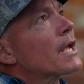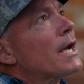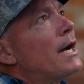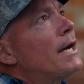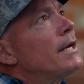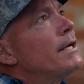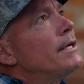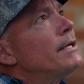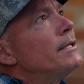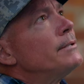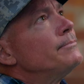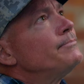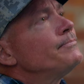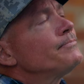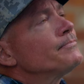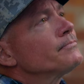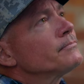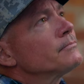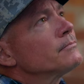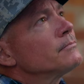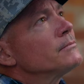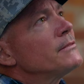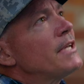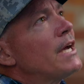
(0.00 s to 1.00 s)
kind of,
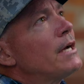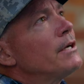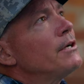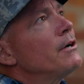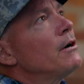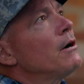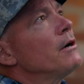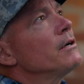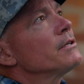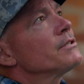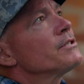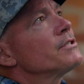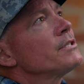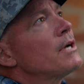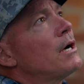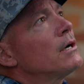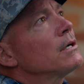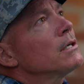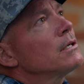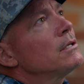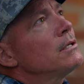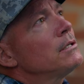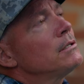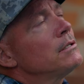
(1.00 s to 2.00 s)
yeah, your heart
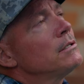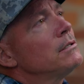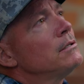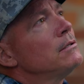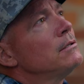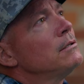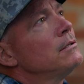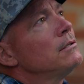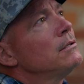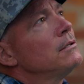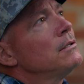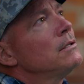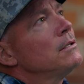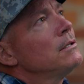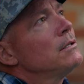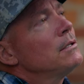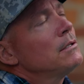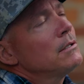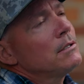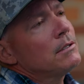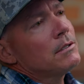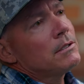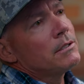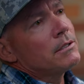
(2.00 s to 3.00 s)
sunk.
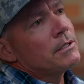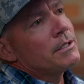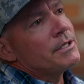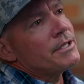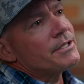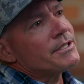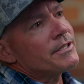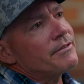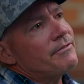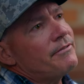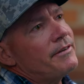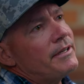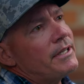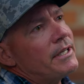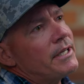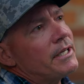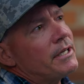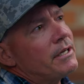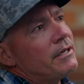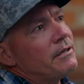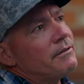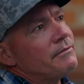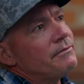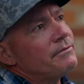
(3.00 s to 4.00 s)
There's a
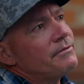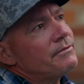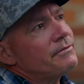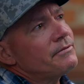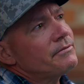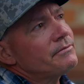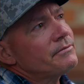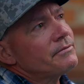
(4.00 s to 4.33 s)
feeling of